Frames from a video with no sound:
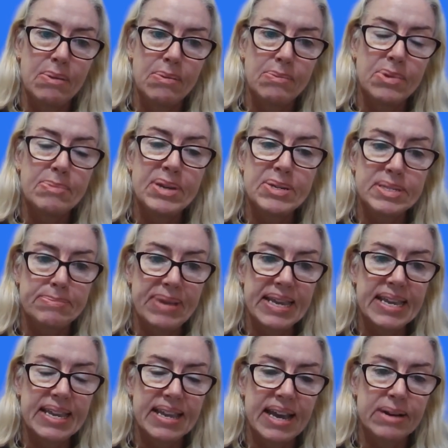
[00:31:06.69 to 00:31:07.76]
will be
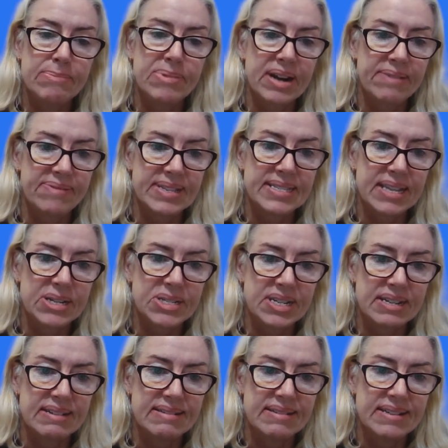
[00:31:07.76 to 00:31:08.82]
speaking at a breakfast
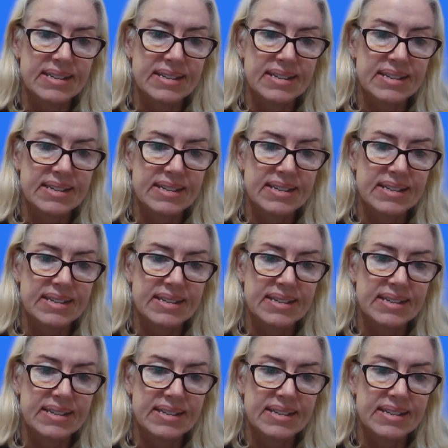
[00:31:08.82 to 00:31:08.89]
session.